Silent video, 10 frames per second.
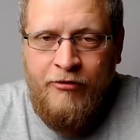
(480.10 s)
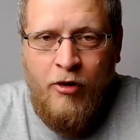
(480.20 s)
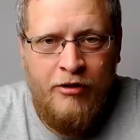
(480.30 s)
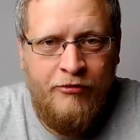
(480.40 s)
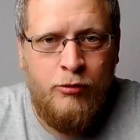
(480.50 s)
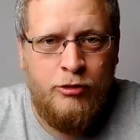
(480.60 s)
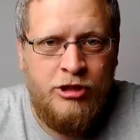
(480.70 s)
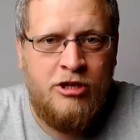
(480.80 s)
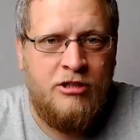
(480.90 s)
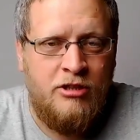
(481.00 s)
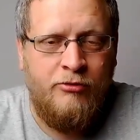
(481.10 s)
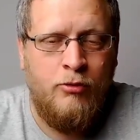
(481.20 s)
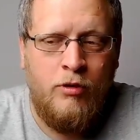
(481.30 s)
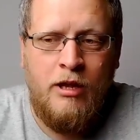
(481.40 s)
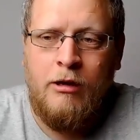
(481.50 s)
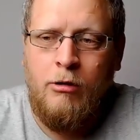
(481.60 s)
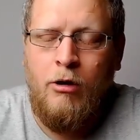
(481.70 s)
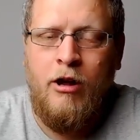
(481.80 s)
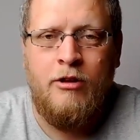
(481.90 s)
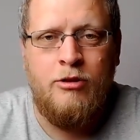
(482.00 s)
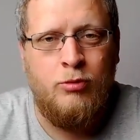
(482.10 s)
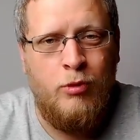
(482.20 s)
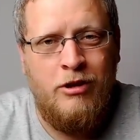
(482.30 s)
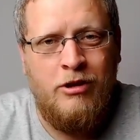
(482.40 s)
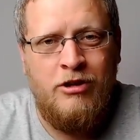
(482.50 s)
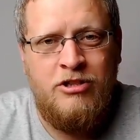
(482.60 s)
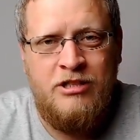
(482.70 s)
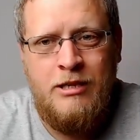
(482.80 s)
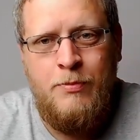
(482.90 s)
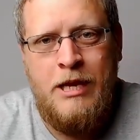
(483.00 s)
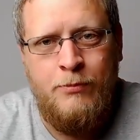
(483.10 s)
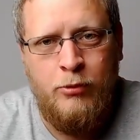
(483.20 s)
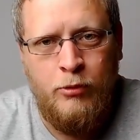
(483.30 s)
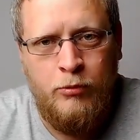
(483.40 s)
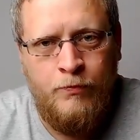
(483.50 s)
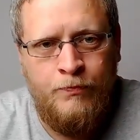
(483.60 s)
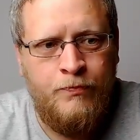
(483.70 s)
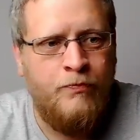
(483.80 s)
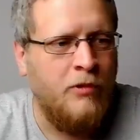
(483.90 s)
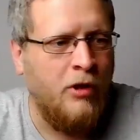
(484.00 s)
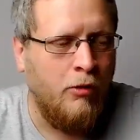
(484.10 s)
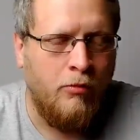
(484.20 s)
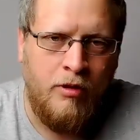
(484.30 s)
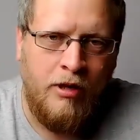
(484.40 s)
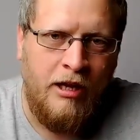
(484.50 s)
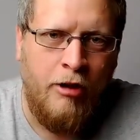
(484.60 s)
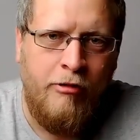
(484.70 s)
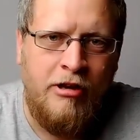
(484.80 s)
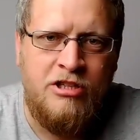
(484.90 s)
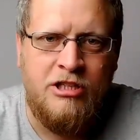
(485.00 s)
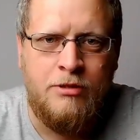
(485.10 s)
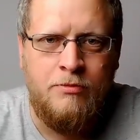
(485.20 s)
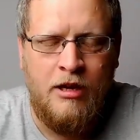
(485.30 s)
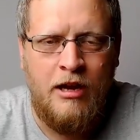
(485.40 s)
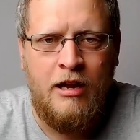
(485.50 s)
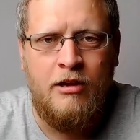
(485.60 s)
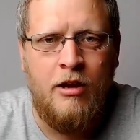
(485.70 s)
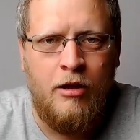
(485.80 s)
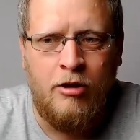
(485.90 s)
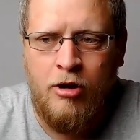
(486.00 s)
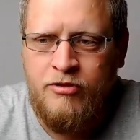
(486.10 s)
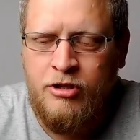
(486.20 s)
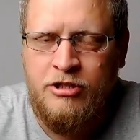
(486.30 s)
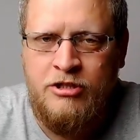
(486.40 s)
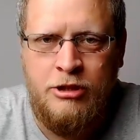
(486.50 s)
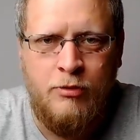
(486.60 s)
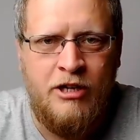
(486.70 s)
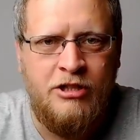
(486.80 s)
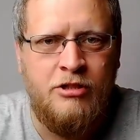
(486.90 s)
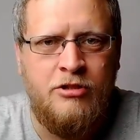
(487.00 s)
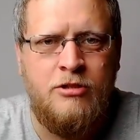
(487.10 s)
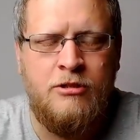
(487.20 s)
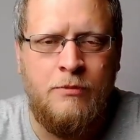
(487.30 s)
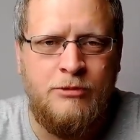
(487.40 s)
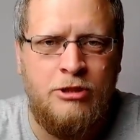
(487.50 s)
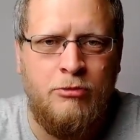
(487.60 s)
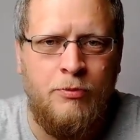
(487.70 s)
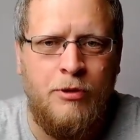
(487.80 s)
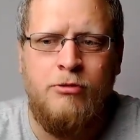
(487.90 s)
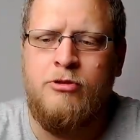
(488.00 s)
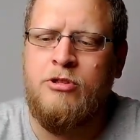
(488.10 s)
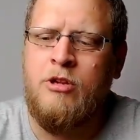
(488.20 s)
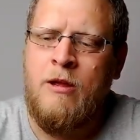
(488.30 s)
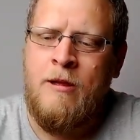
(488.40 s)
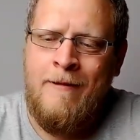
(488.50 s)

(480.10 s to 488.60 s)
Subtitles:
fight for justice for their clients, we are going to see people, in horrendous kind of situations, subject to abuse.